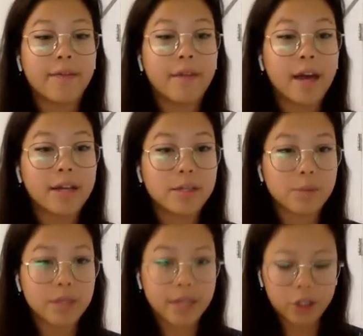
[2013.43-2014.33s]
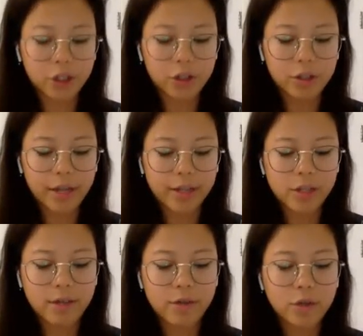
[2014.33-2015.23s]
and that is what that should look like.
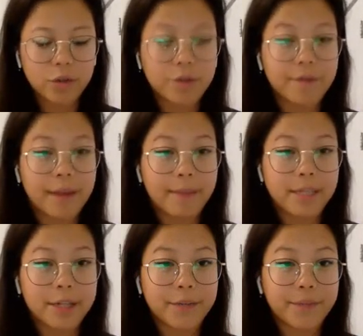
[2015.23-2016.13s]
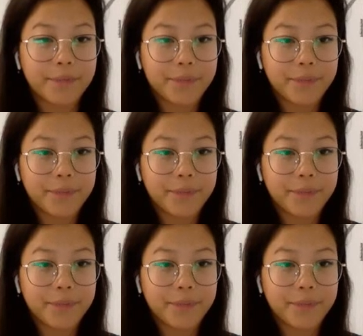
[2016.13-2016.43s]
So you have two little flaps here.